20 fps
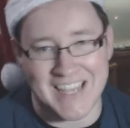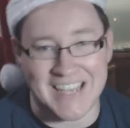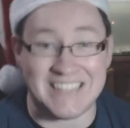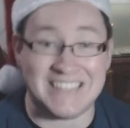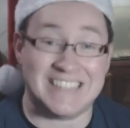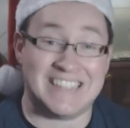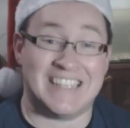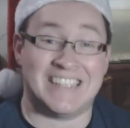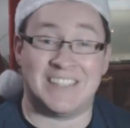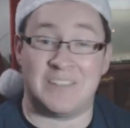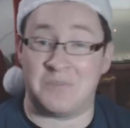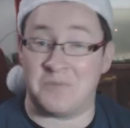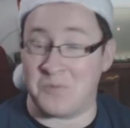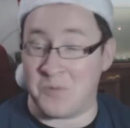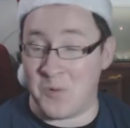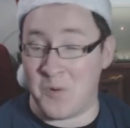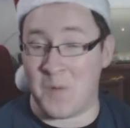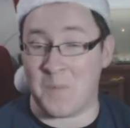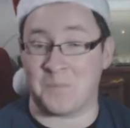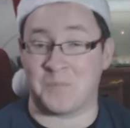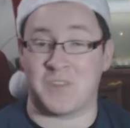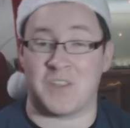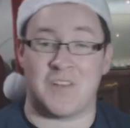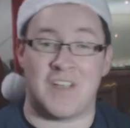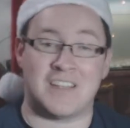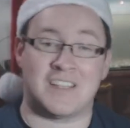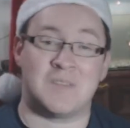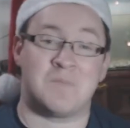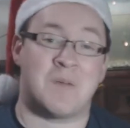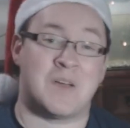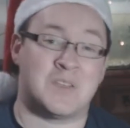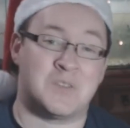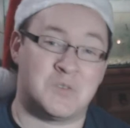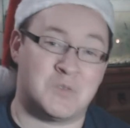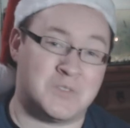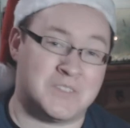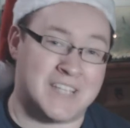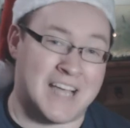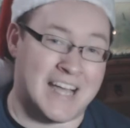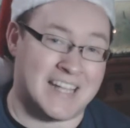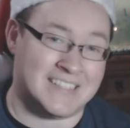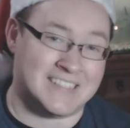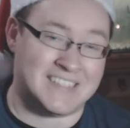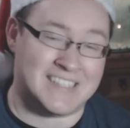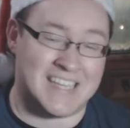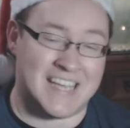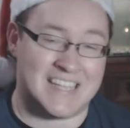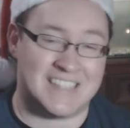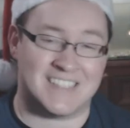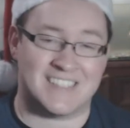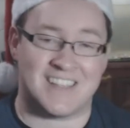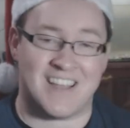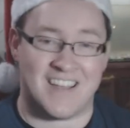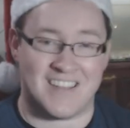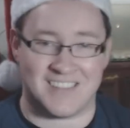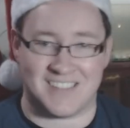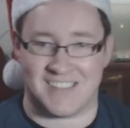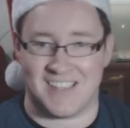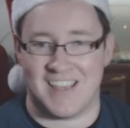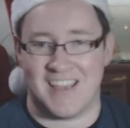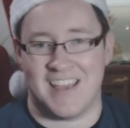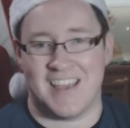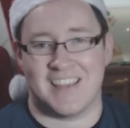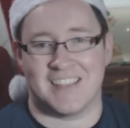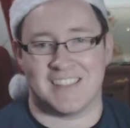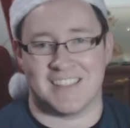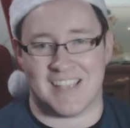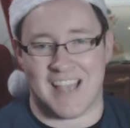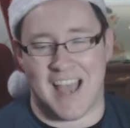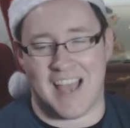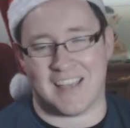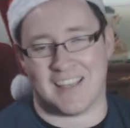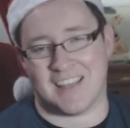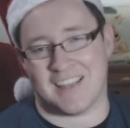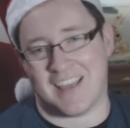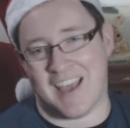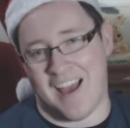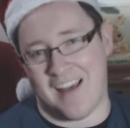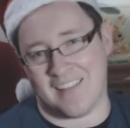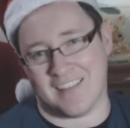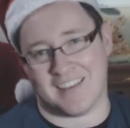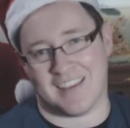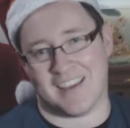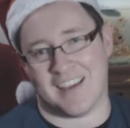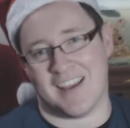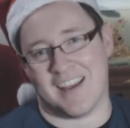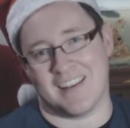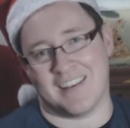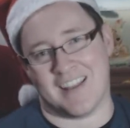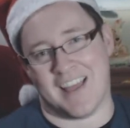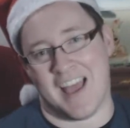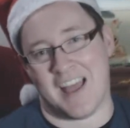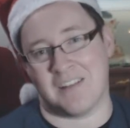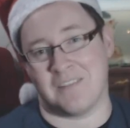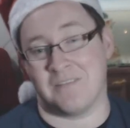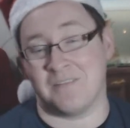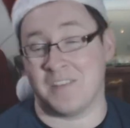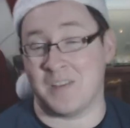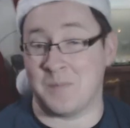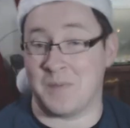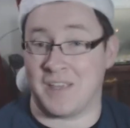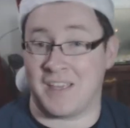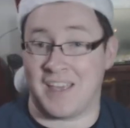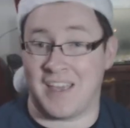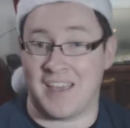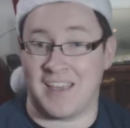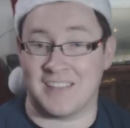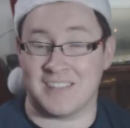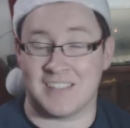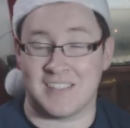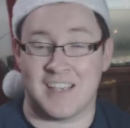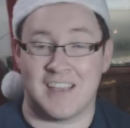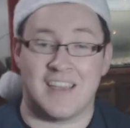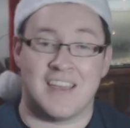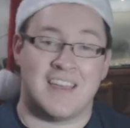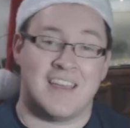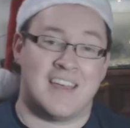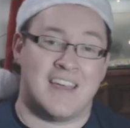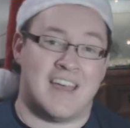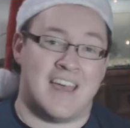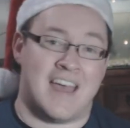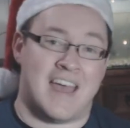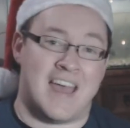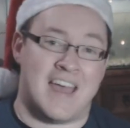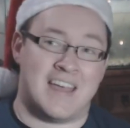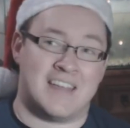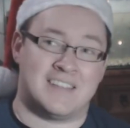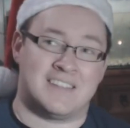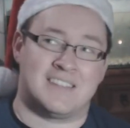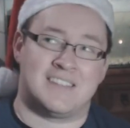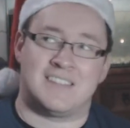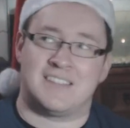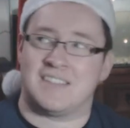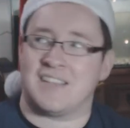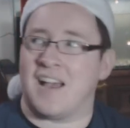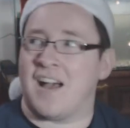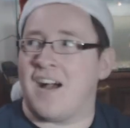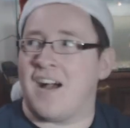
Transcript: in 1984, directed by Joe Dante and stars Zach Galligan and Phoebe Cates. It's